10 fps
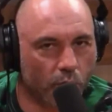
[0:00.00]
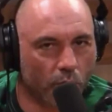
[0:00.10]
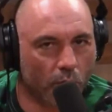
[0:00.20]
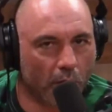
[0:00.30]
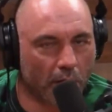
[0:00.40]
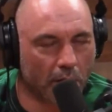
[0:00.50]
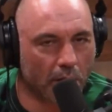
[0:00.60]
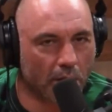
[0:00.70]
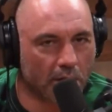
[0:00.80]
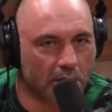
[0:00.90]
when
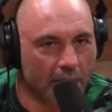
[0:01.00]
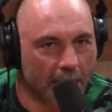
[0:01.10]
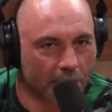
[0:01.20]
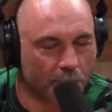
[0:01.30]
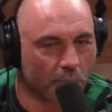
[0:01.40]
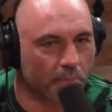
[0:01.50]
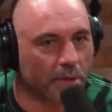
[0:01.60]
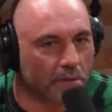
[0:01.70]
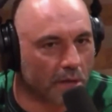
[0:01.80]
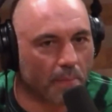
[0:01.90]
this natural
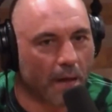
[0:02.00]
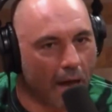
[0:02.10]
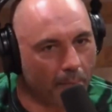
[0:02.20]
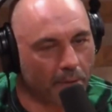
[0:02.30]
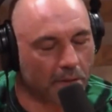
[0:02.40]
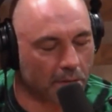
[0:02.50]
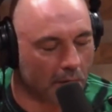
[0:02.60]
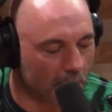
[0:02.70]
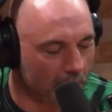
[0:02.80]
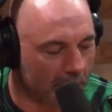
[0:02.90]
buildup happens,
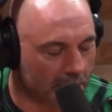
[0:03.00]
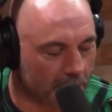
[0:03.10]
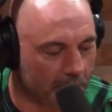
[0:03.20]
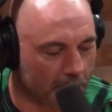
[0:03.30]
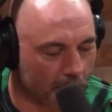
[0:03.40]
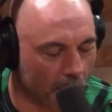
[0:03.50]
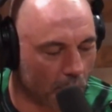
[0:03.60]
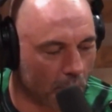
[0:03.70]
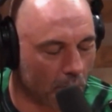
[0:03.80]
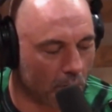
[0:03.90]
it makes
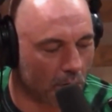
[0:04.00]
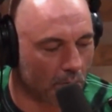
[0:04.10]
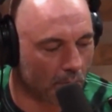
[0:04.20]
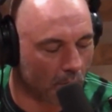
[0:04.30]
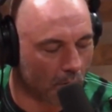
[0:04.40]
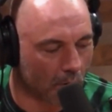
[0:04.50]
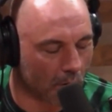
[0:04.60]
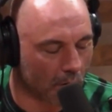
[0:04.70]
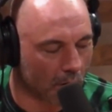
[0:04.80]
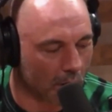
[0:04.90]
people
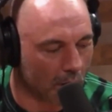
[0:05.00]
more